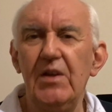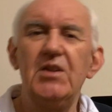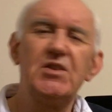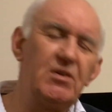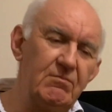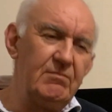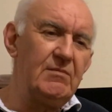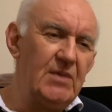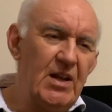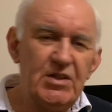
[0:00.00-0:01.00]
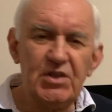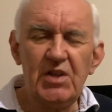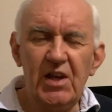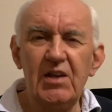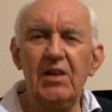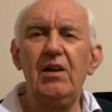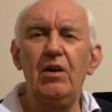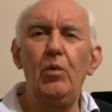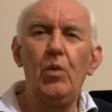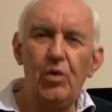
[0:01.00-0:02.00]
So let's take a
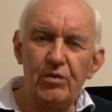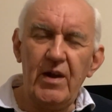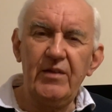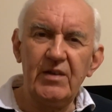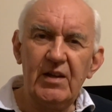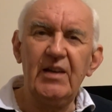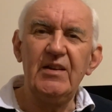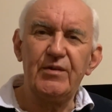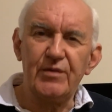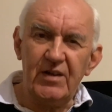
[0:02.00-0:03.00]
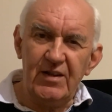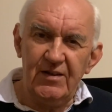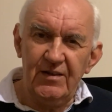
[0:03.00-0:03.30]
little walk around the K3.